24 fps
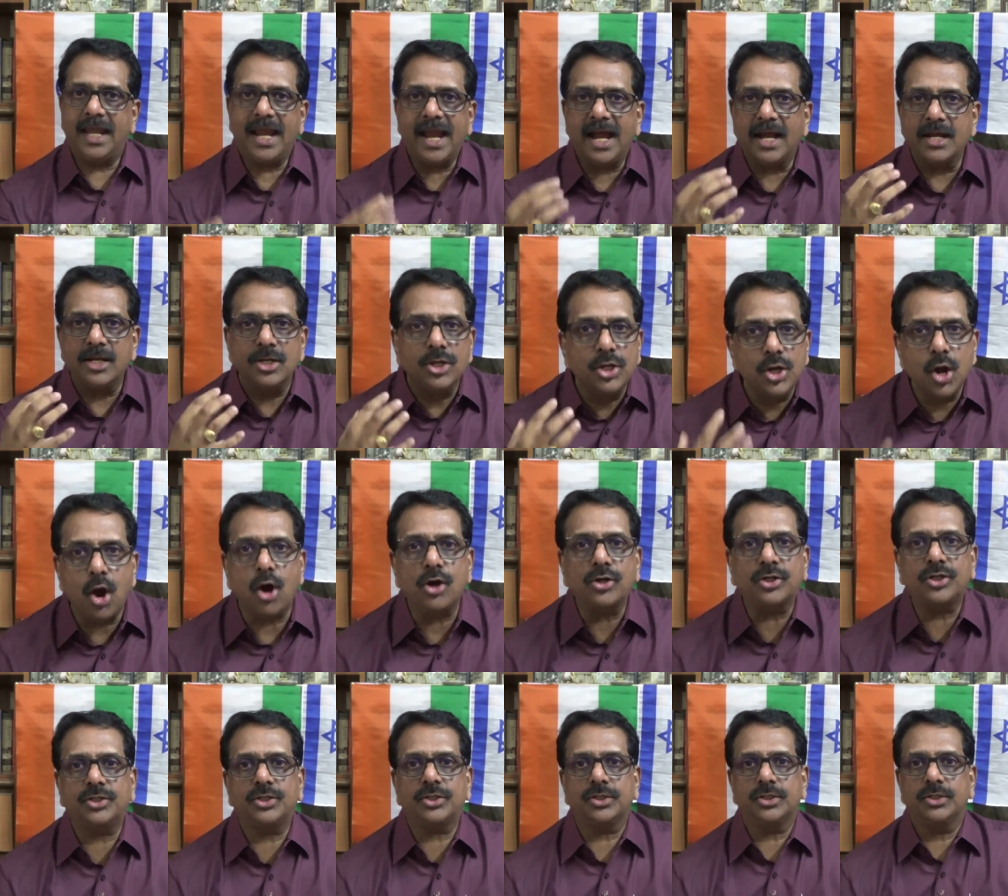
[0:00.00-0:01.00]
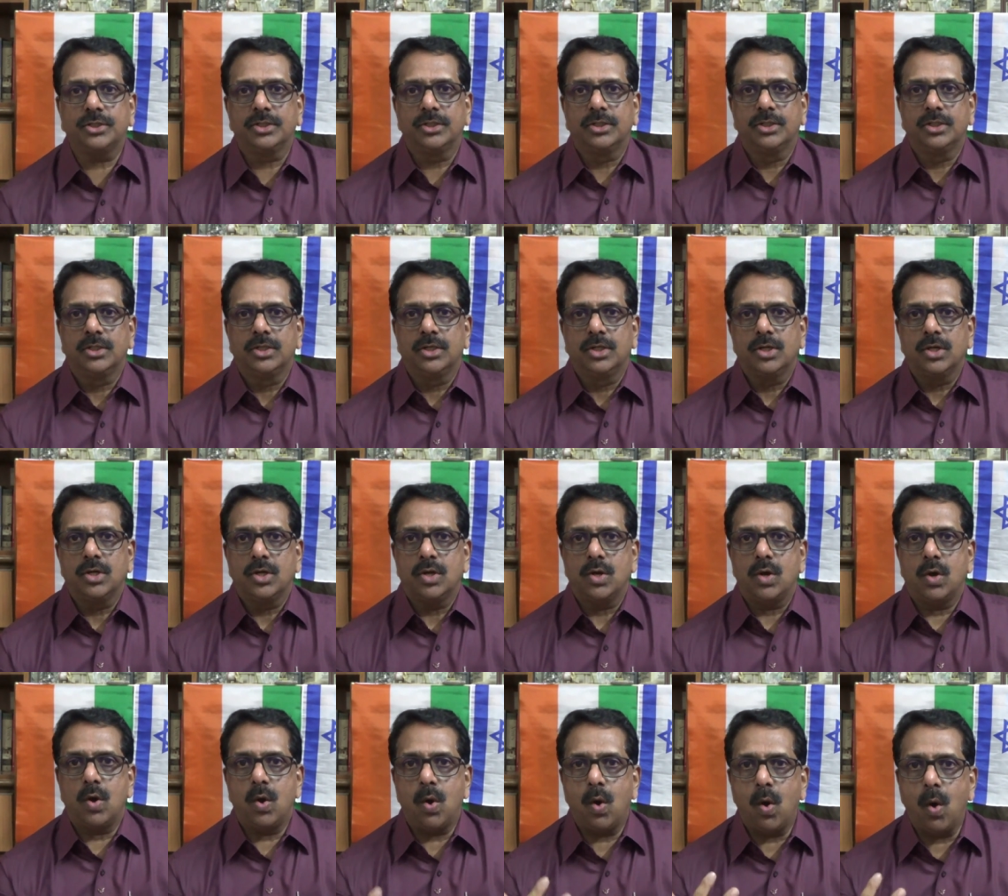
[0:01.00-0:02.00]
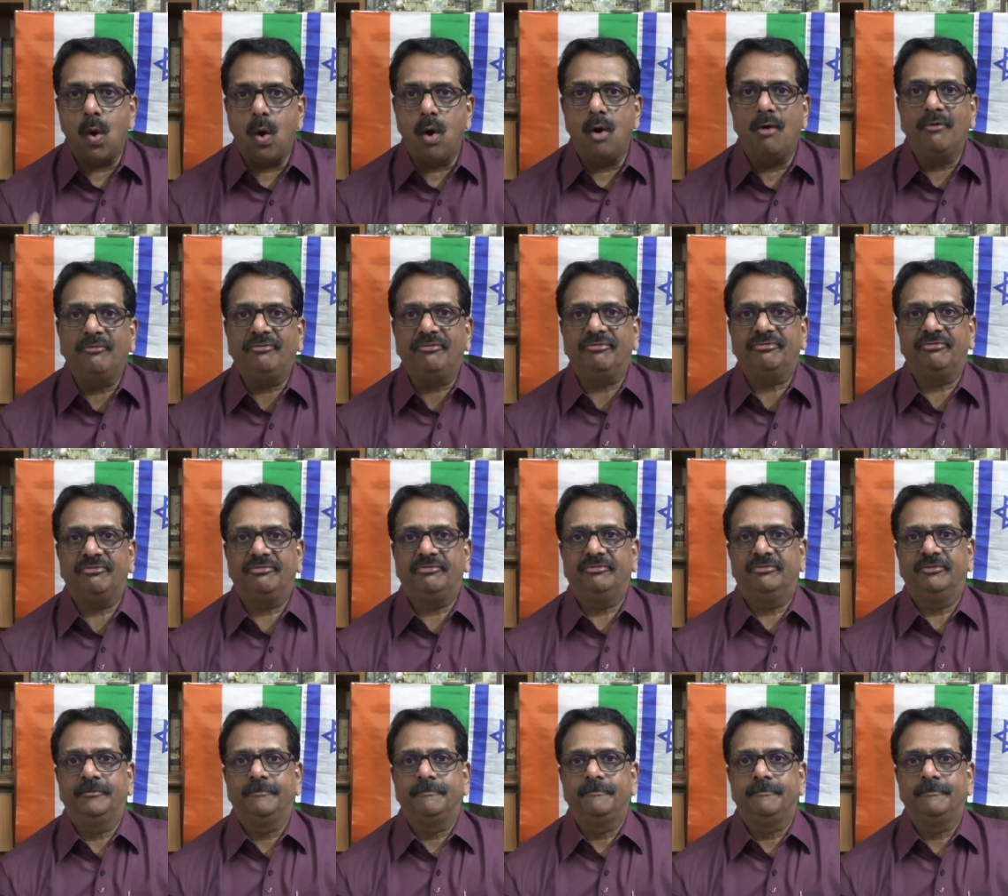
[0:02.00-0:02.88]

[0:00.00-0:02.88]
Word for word: are not of